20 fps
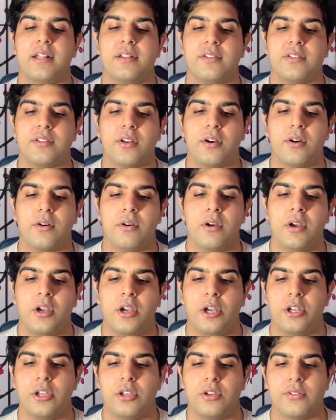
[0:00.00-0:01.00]
And so
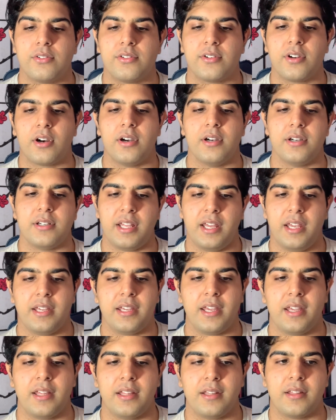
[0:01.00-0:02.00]
you start
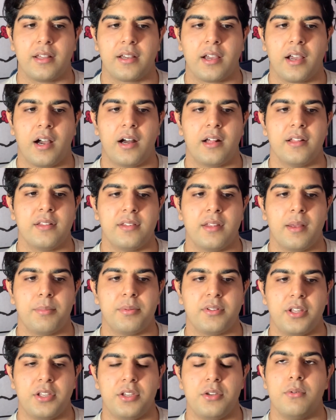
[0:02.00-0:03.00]
taking the
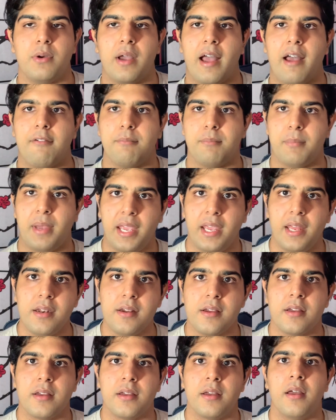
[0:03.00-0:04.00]
concepts that you have made,